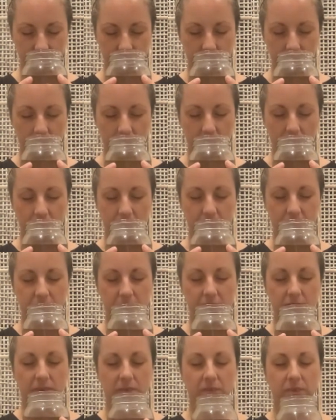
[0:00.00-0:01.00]
Notice
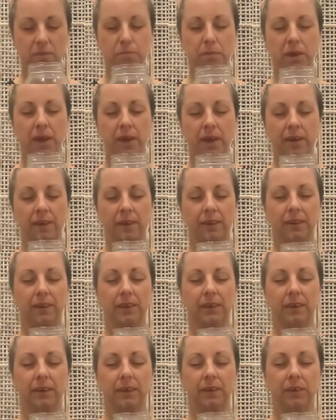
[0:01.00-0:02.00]
the smell
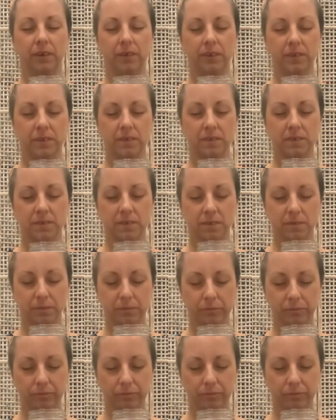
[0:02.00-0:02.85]
and notice,